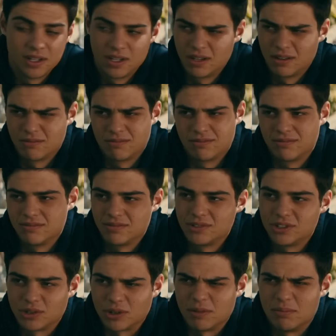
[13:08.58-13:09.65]
Oh.
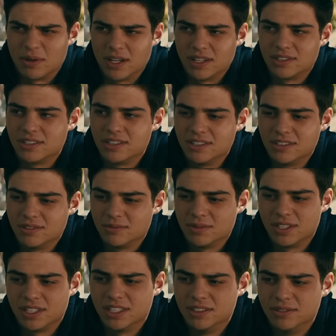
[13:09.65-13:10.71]

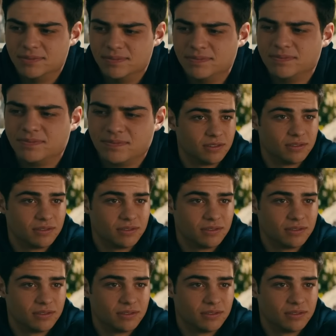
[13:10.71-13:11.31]
La la la.